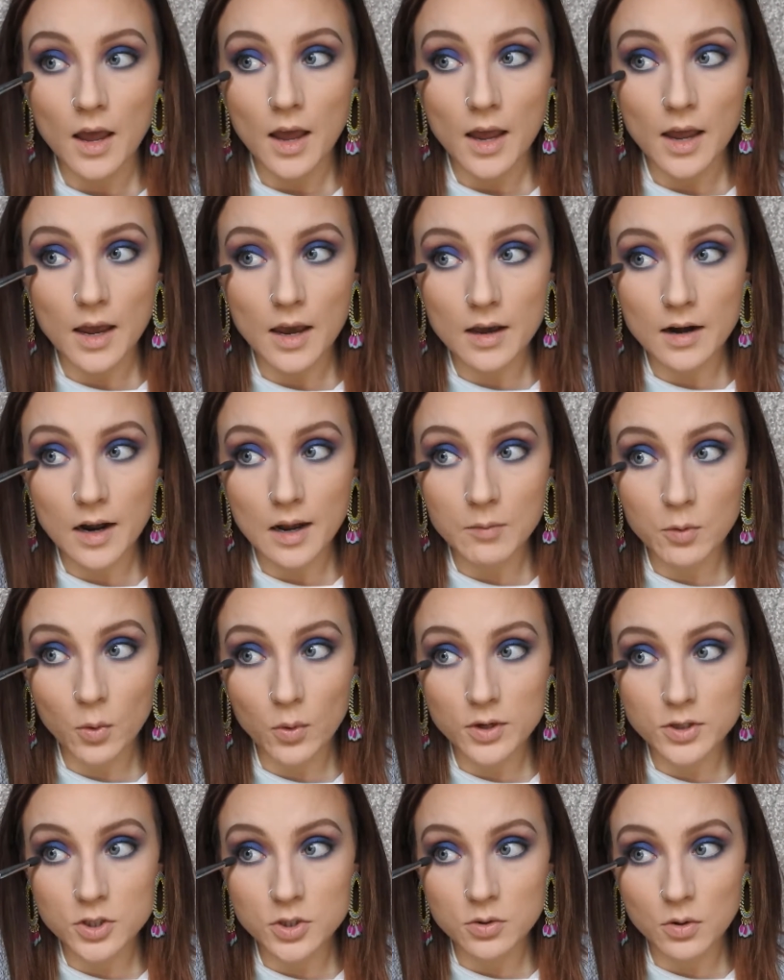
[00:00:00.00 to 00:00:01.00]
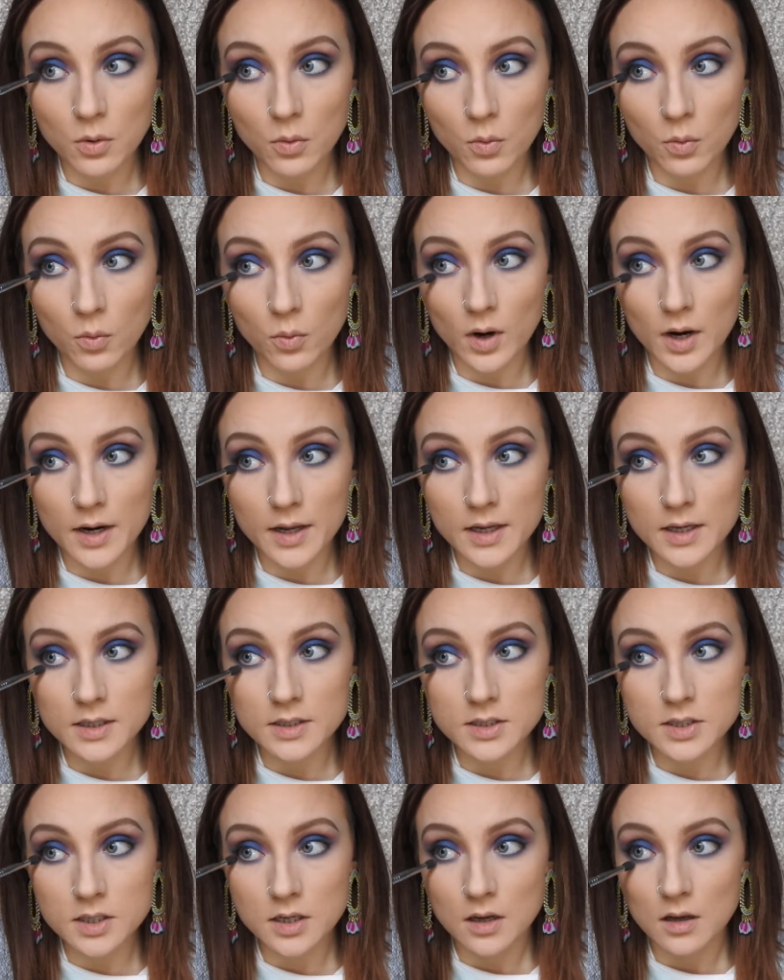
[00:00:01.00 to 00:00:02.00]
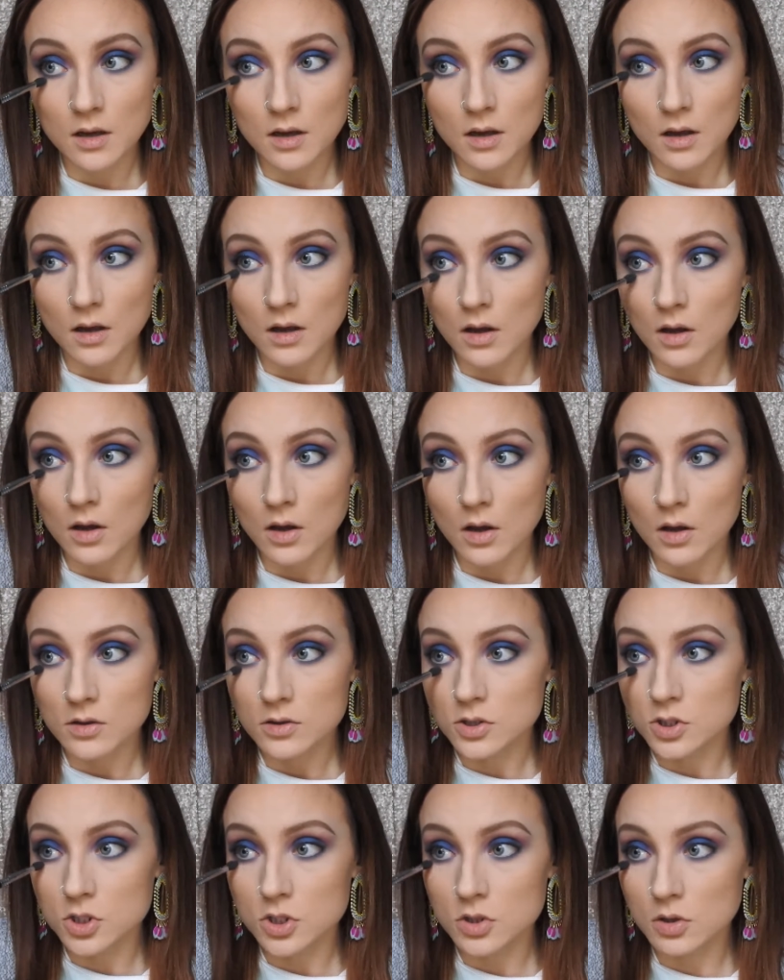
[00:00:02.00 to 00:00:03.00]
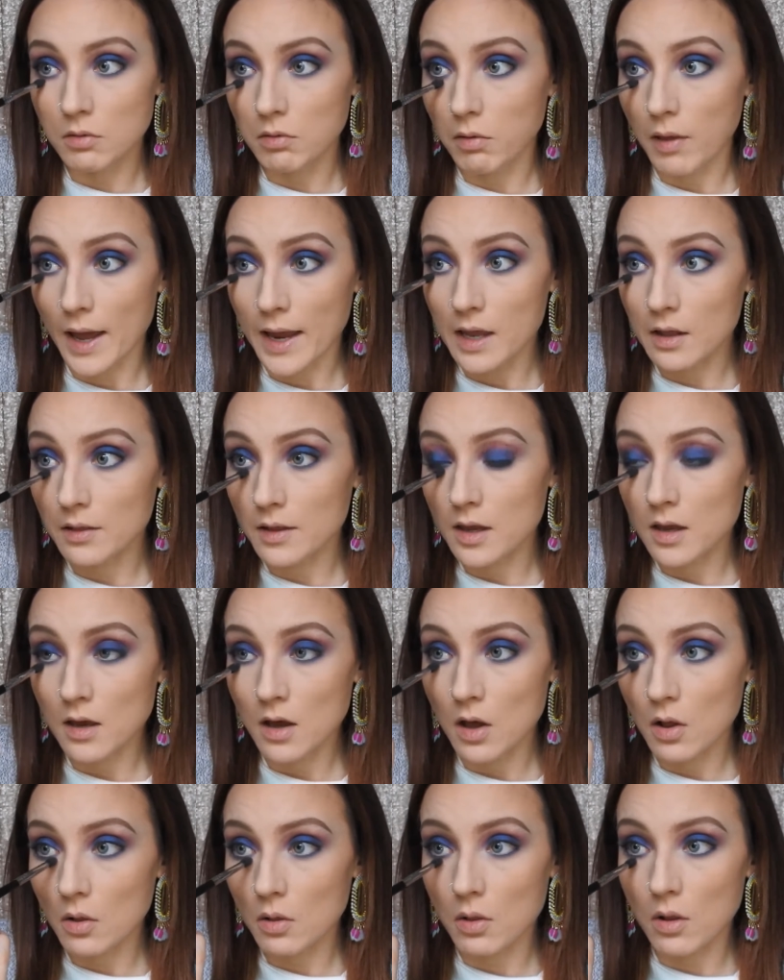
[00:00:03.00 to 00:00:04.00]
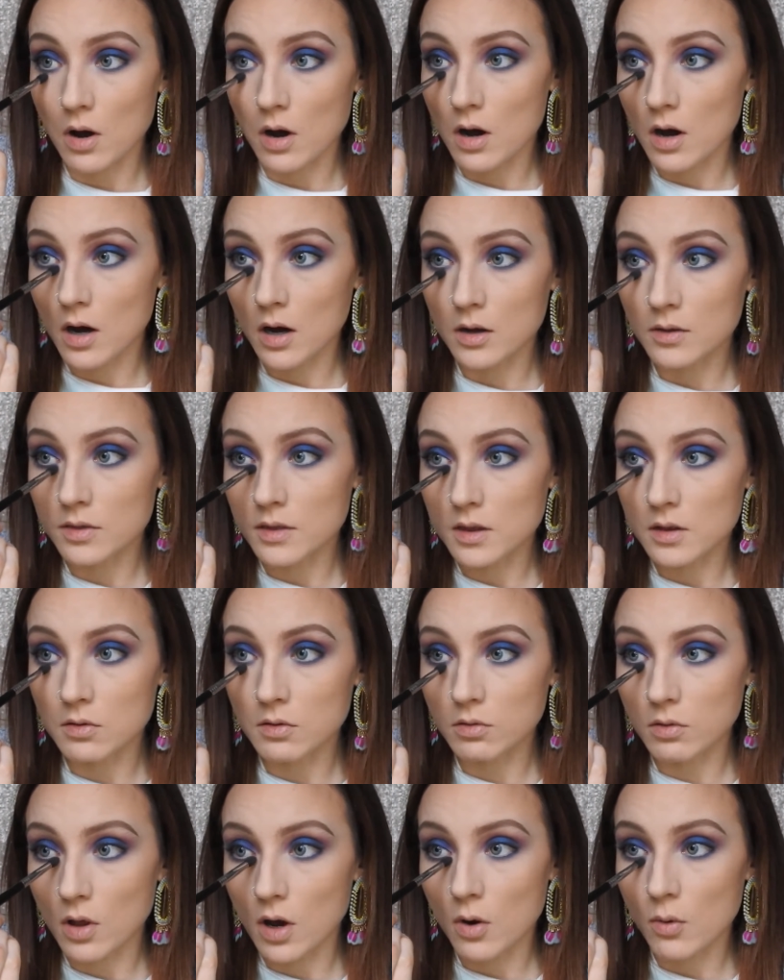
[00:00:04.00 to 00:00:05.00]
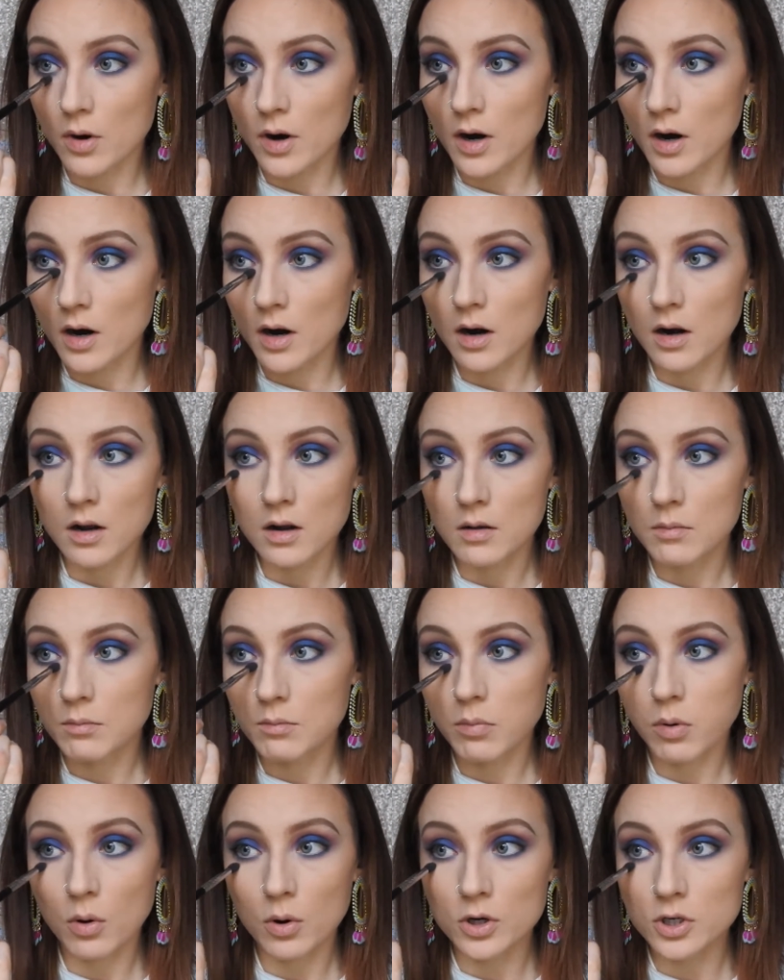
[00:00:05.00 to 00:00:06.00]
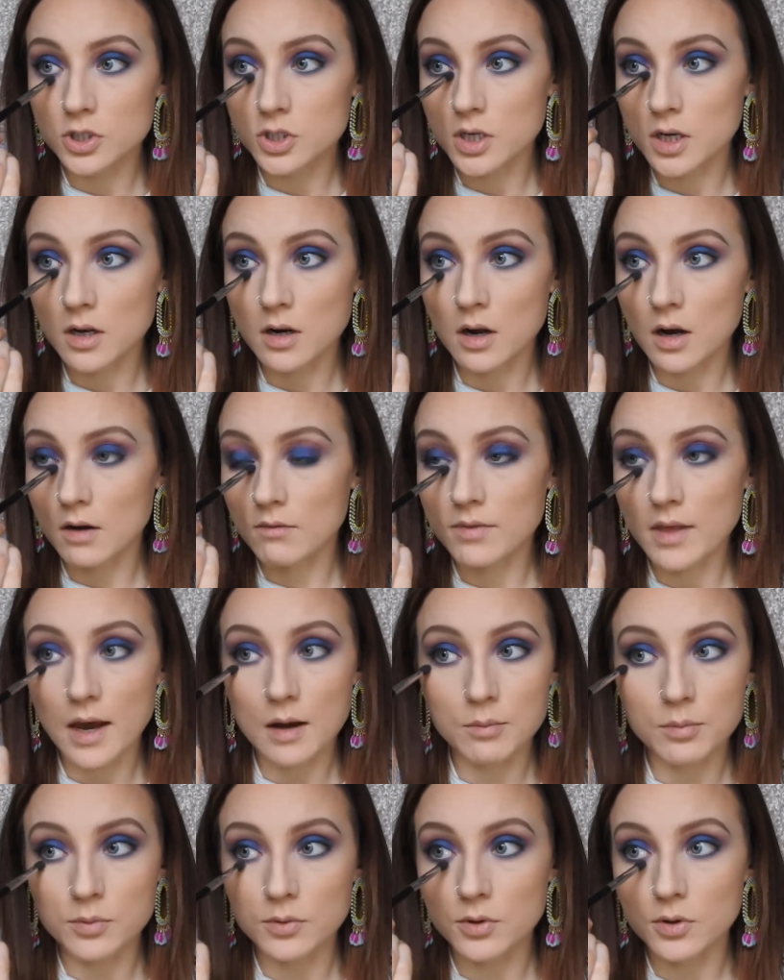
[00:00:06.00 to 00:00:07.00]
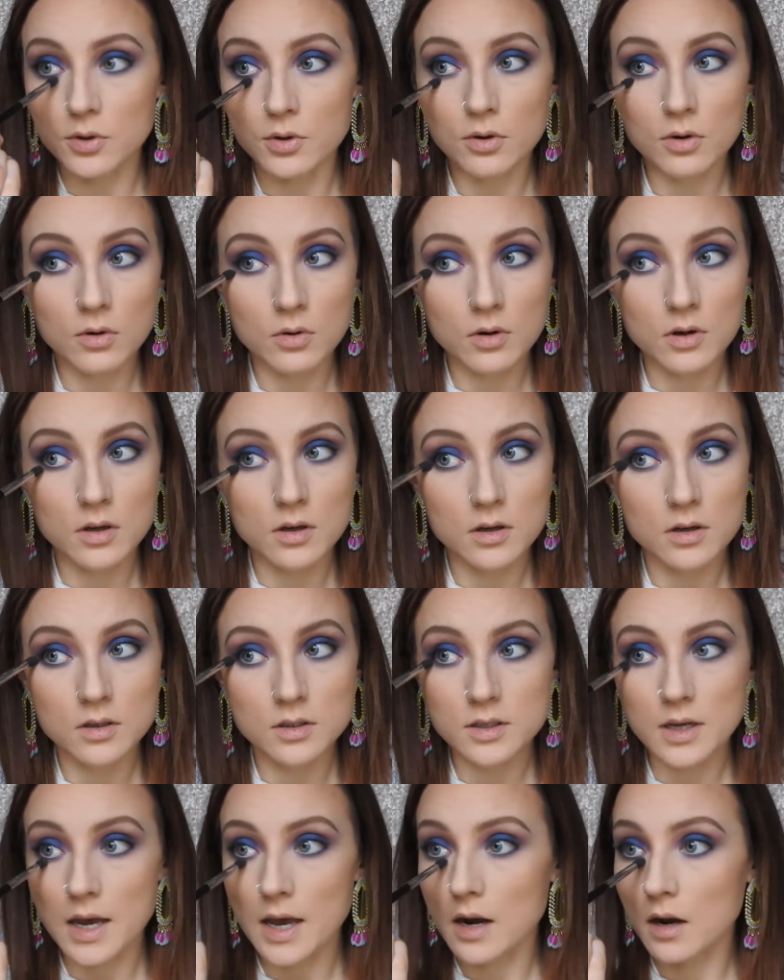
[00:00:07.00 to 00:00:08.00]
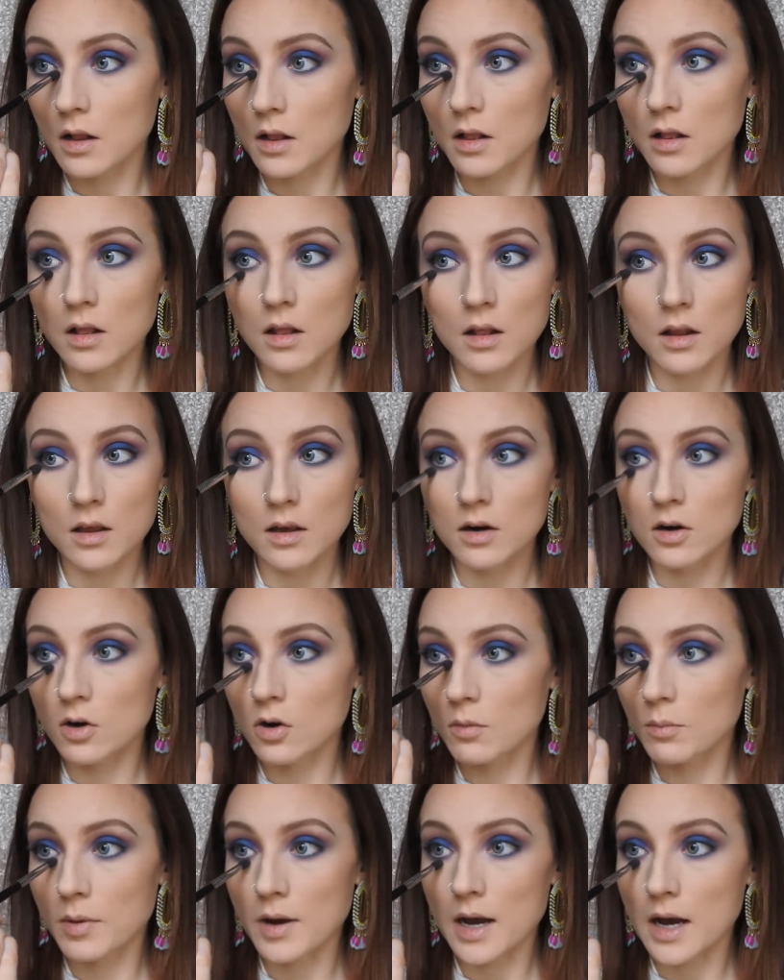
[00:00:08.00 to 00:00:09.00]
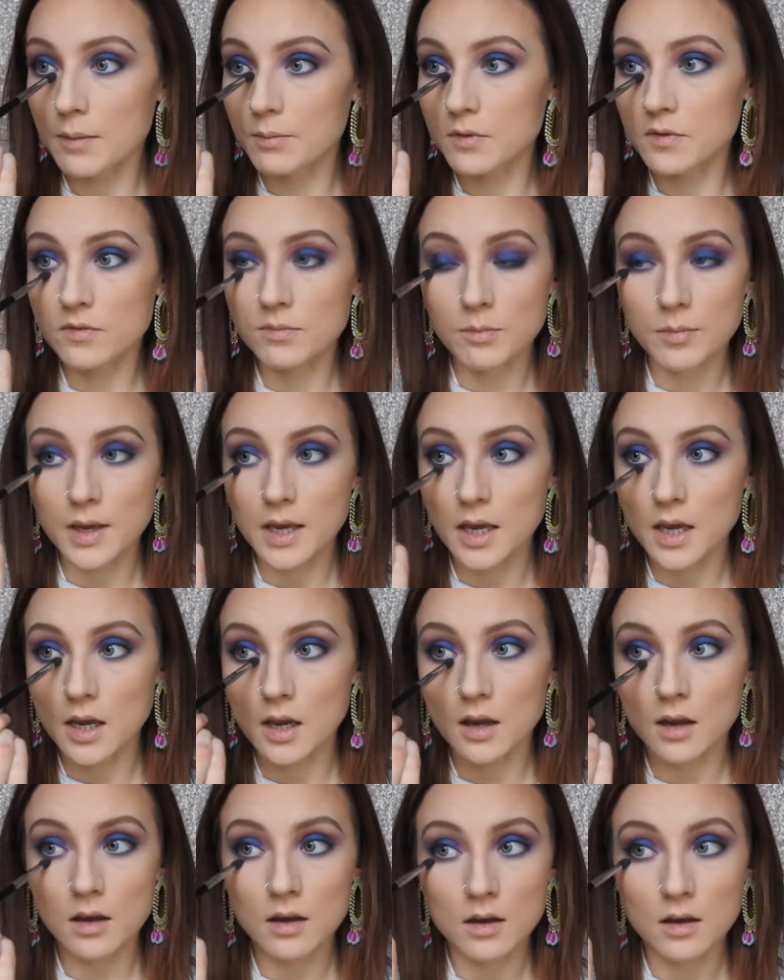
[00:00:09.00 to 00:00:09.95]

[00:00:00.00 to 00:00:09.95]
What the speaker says: And I'm going to run it lightly along the lower portion of that blue to add a little pop of pink